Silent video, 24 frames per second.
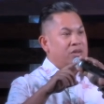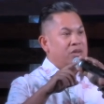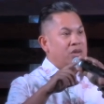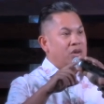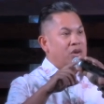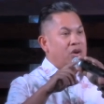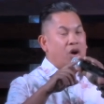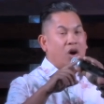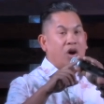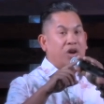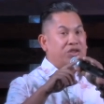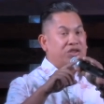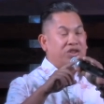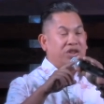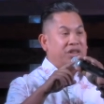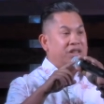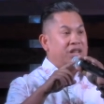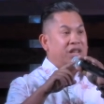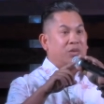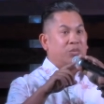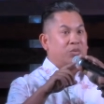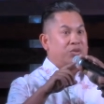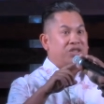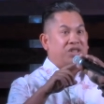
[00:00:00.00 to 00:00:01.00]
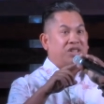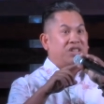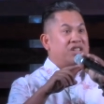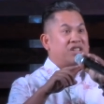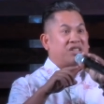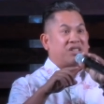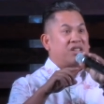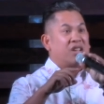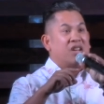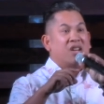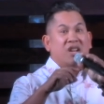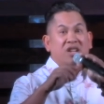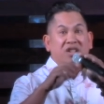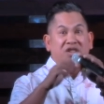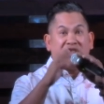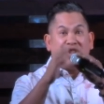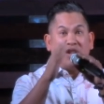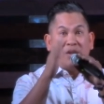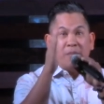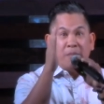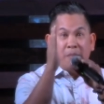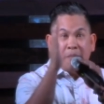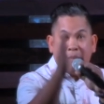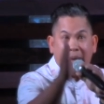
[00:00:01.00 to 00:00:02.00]
All she did was she just
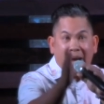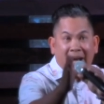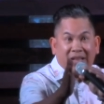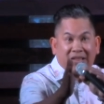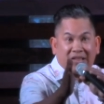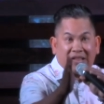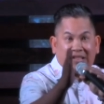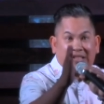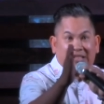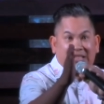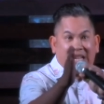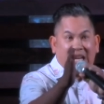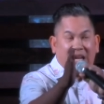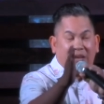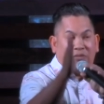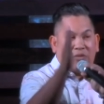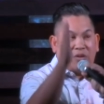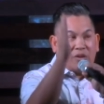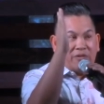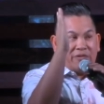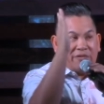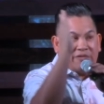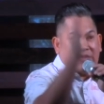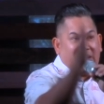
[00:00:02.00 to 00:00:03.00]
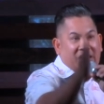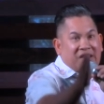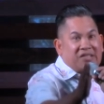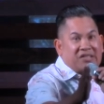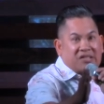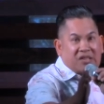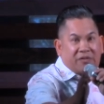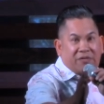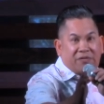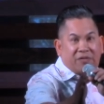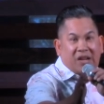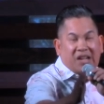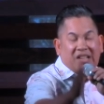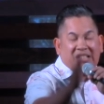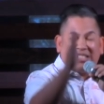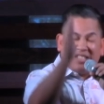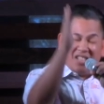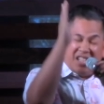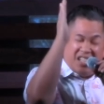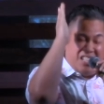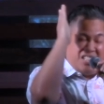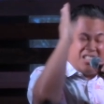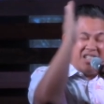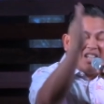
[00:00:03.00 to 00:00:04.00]
she met the Savior face to face.
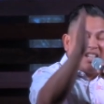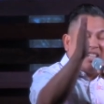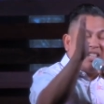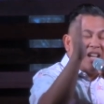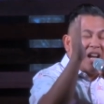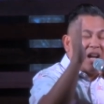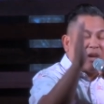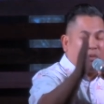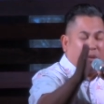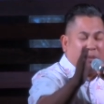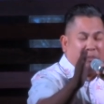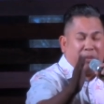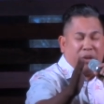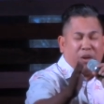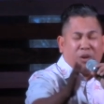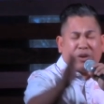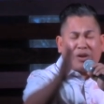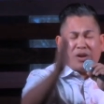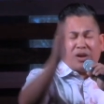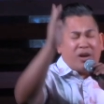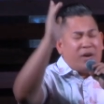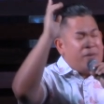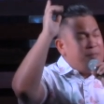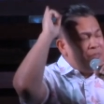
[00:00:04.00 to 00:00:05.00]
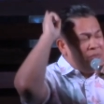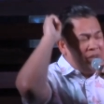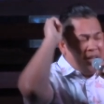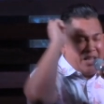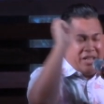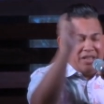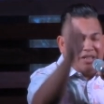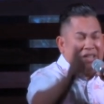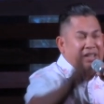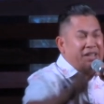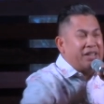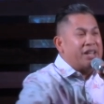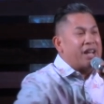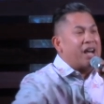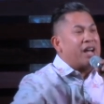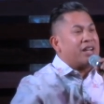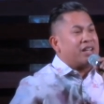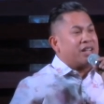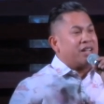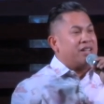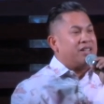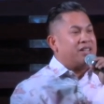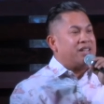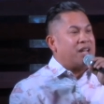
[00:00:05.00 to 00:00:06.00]
He did not rebuke her. He did
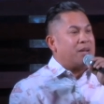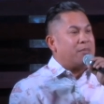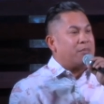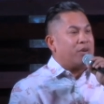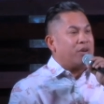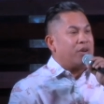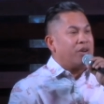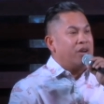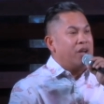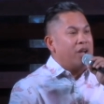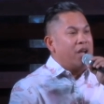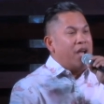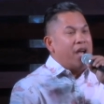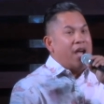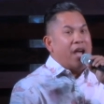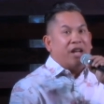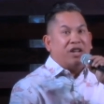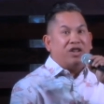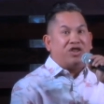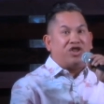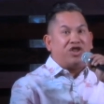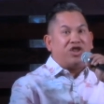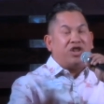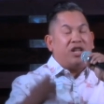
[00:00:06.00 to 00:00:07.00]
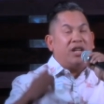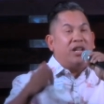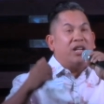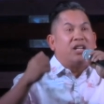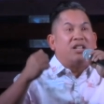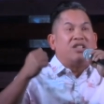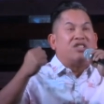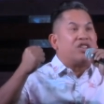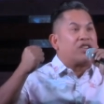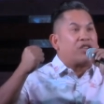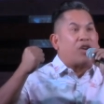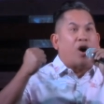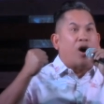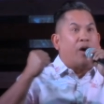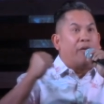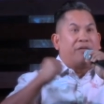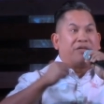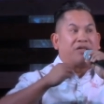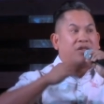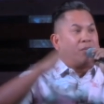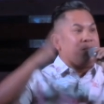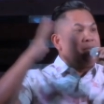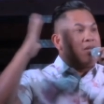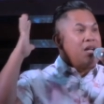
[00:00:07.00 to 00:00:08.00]
not condemn her, and she just all of
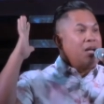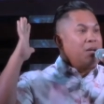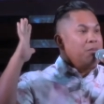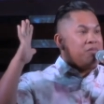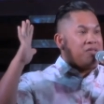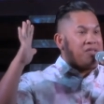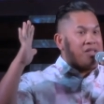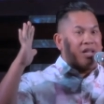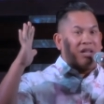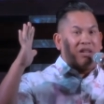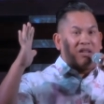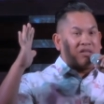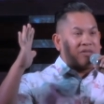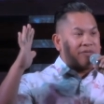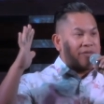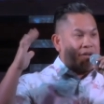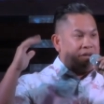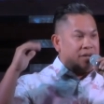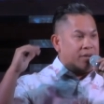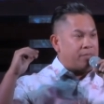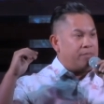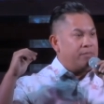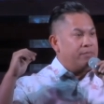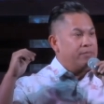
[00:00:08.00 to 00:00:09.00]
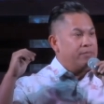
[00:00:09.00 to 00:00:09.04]
a sudden became zealous for him.